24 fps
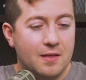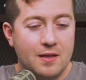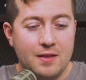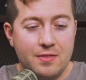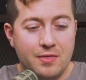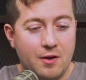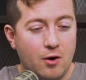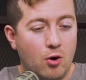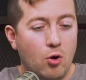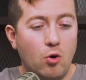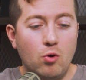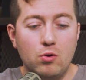
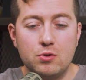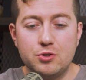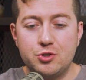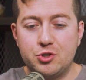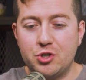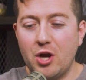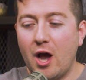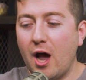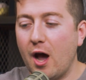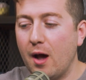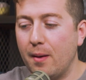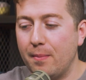Their whole
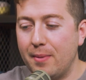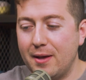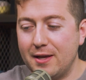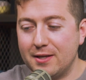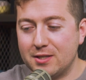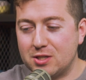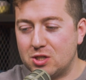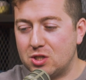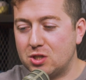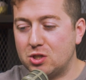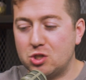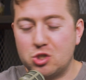job
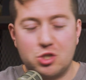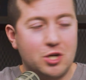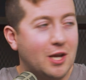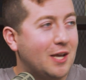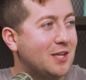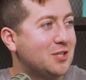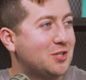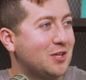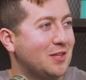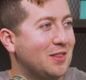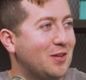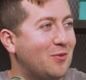is
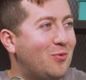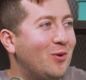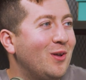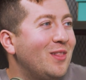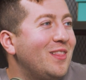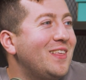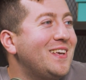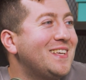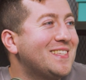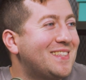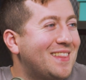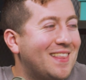changing the release.